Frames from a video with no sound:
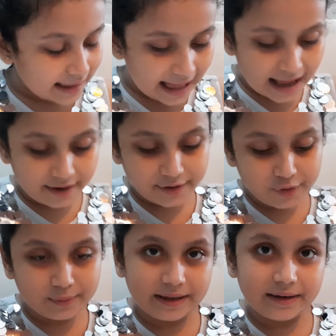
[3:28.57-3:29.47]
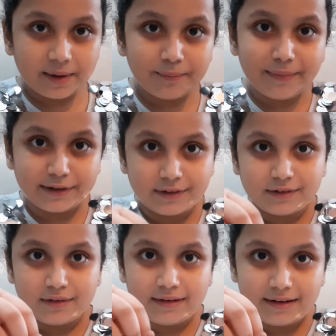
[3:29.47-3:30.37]
and you need a mirror
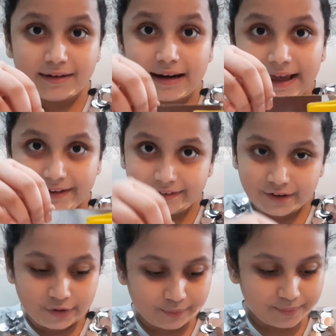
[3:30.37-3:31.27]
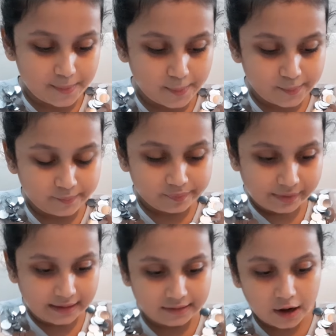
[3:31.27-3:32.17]
like here.
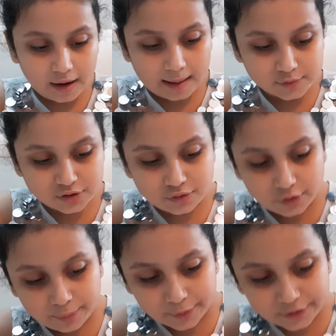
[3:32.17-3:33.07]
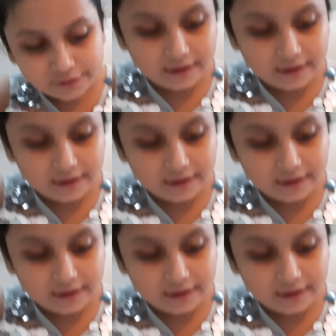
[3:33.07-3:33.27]
Now I'm just going to put it